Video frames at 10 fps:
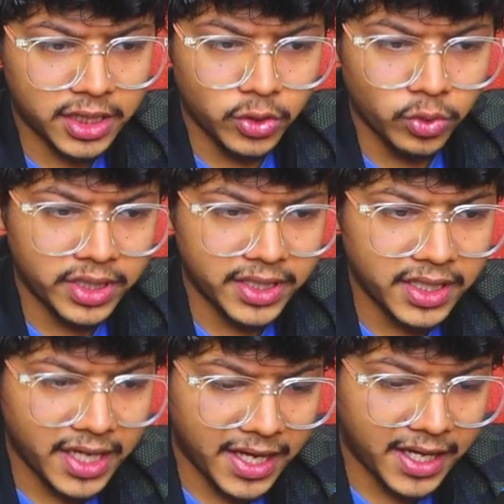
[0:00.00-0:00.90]
node here,
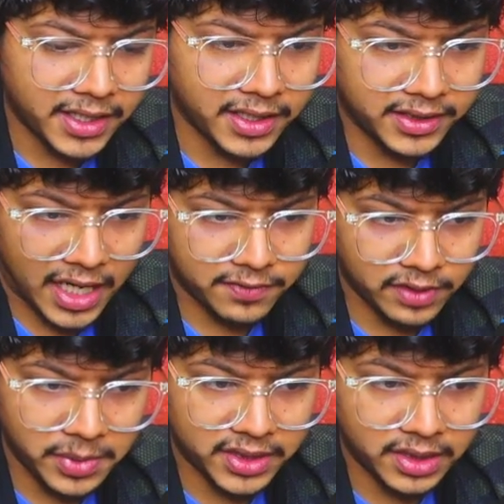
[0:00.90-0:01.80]
and that
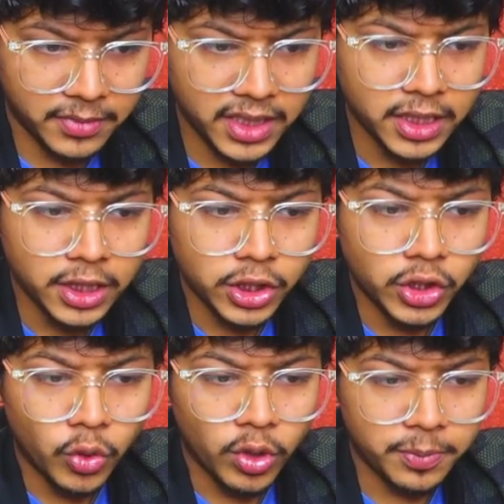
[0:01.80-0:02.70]
will be nothing but
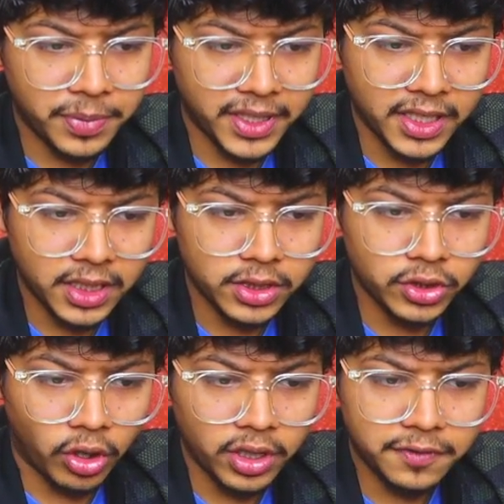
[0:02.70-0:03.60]
node pair
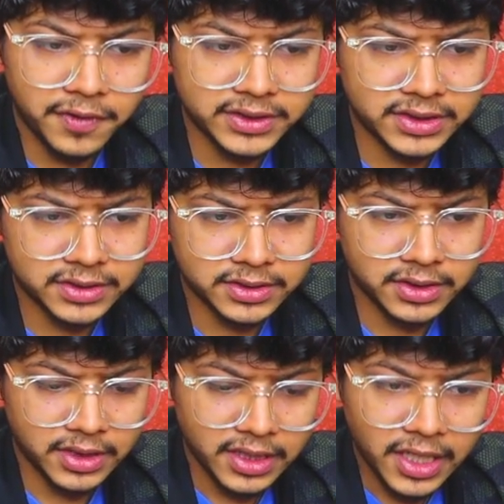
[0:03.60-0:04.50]
dot first.
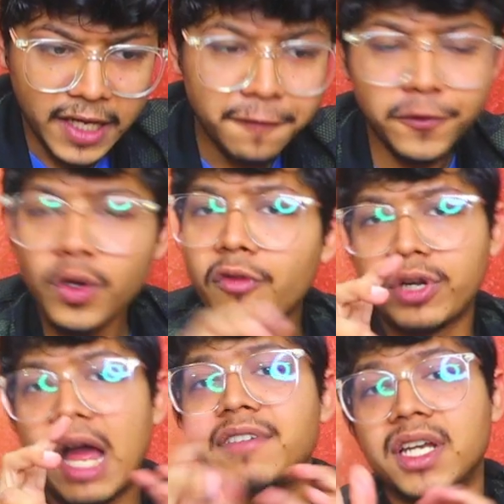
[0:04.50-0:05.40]
If you would have done